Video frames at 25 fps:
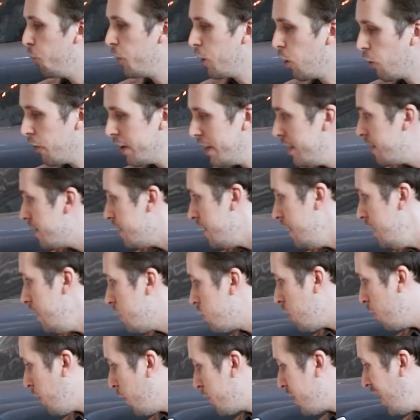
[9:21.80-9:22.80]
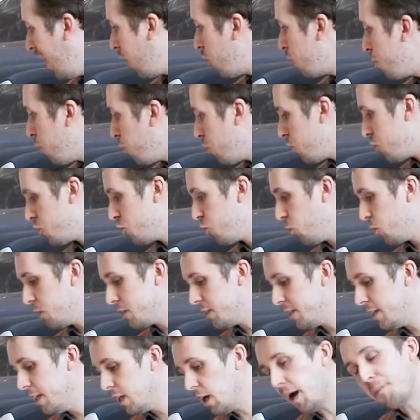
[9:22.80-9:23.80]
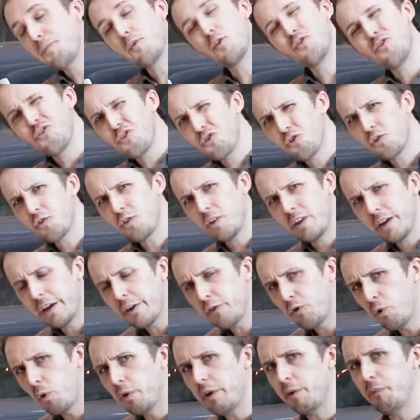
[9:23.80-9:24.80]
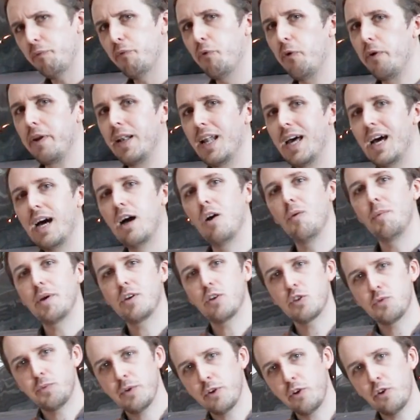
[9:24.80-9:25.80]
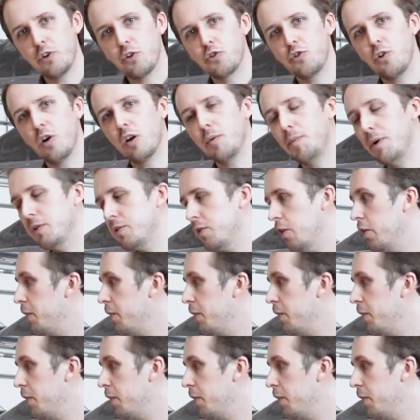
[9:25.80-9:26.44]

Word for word: We already see some of the outdoor stores here. I'm going, just going to ignore them for now because we're going to talk about